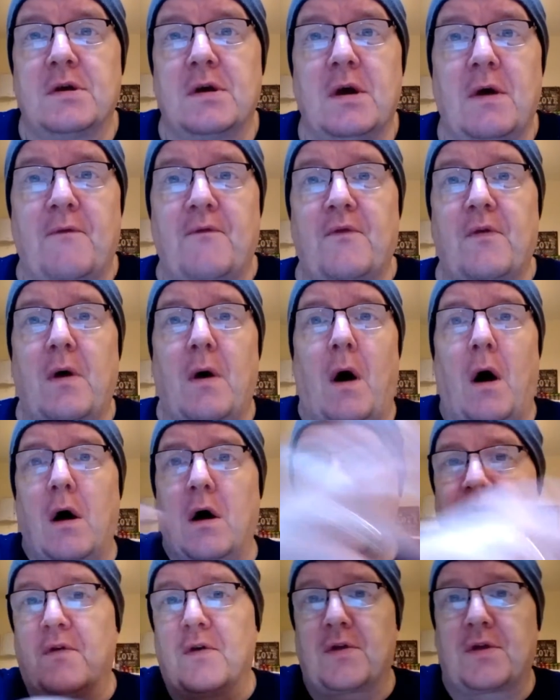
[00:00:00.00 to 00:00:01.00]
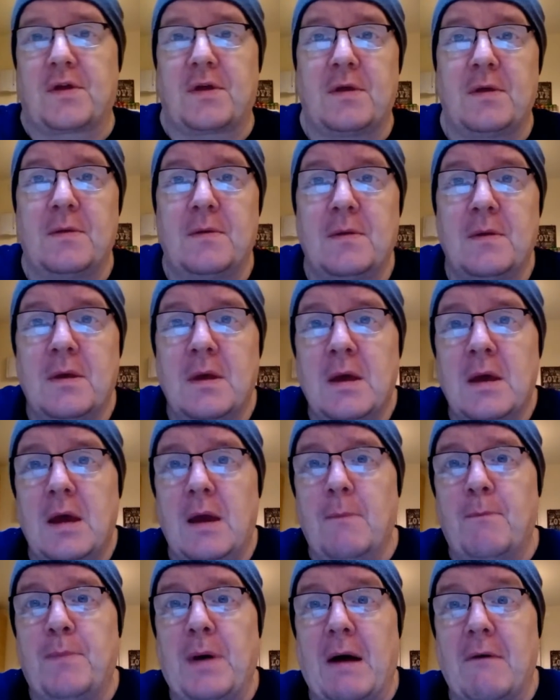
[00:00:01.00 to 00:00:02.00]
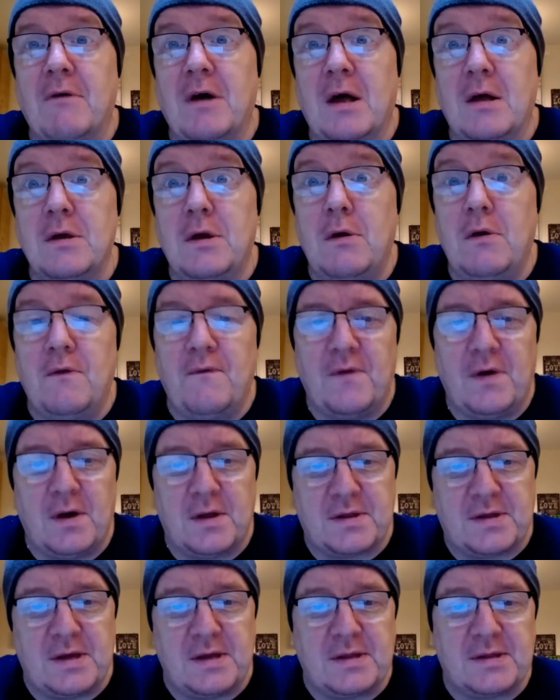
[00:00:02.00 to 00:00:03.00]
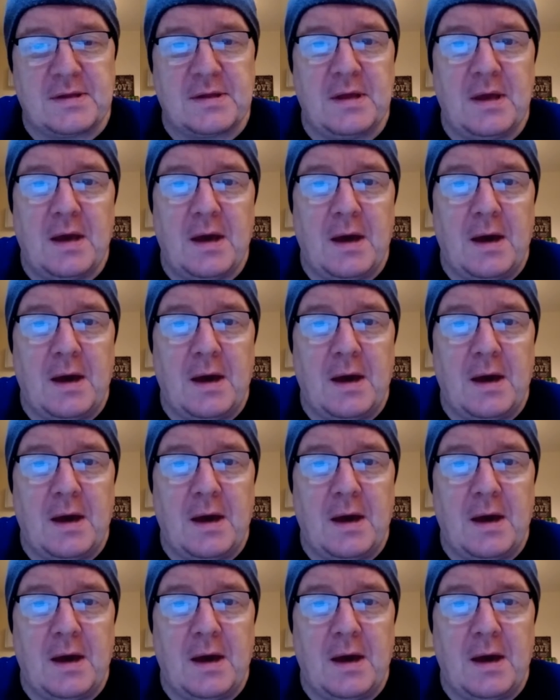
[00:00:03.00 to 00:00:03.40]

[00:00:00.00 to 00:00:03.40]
of all of us in parallel universes.